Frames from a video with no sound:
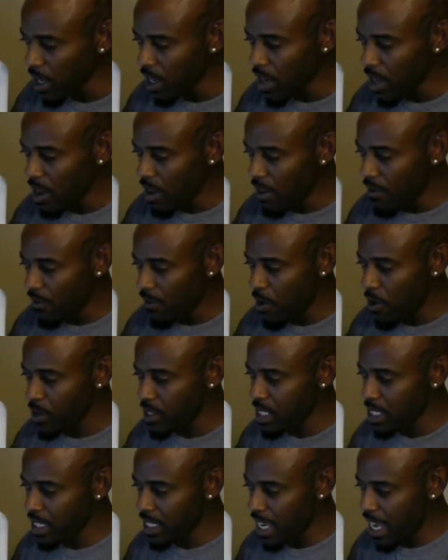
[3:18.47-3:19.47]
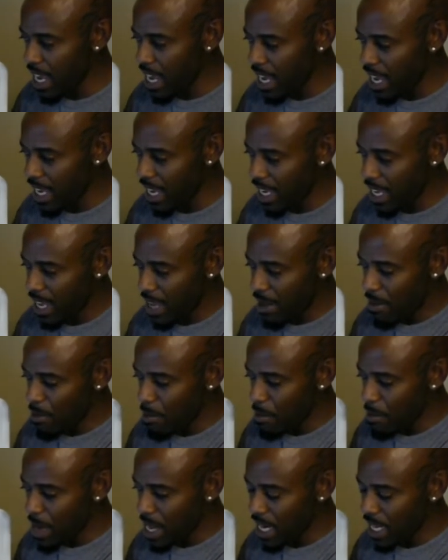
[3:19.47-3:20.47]
versus a
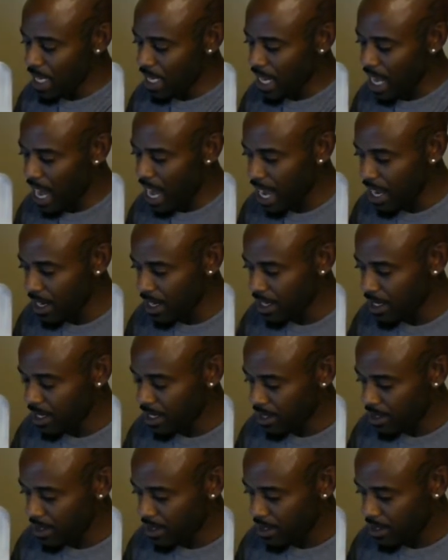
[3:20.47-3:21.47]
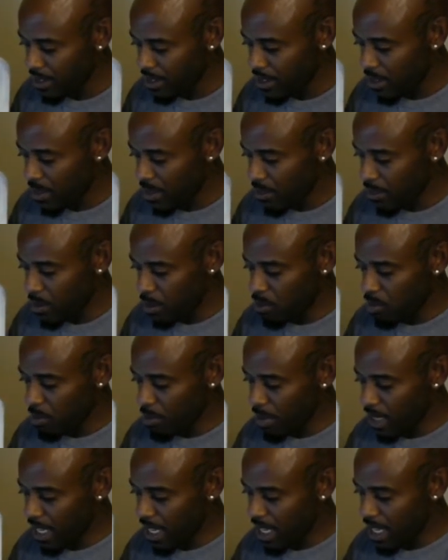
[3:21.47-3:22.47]
mini lot, which would
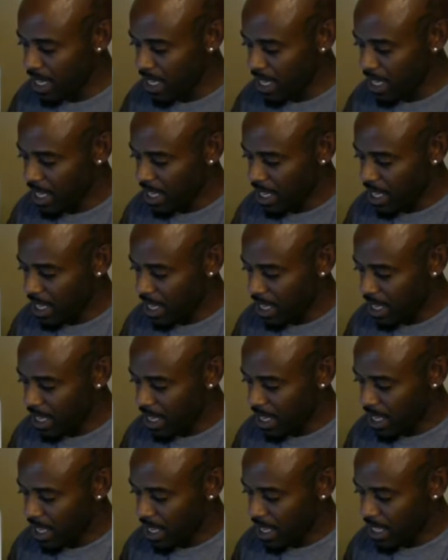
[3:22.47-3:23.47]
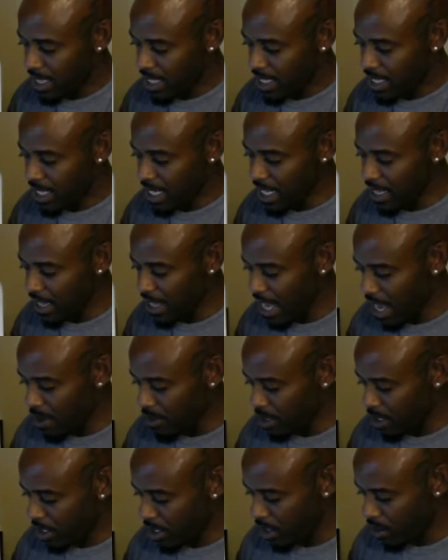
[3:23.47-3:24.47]
be
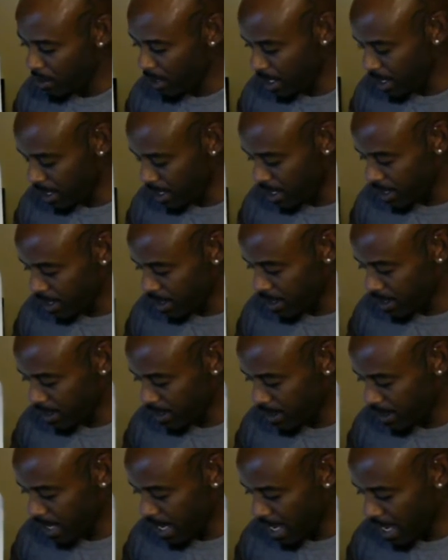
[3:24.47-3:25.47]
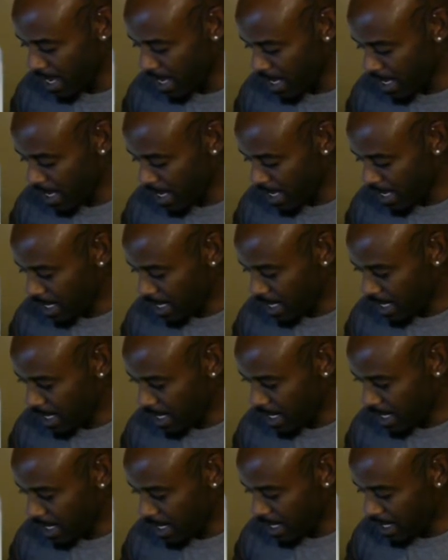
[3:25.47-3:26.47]
10,000 units, okay?
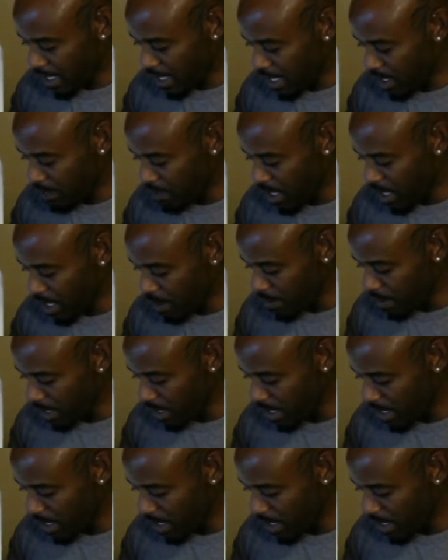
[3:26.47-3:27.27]
10 pips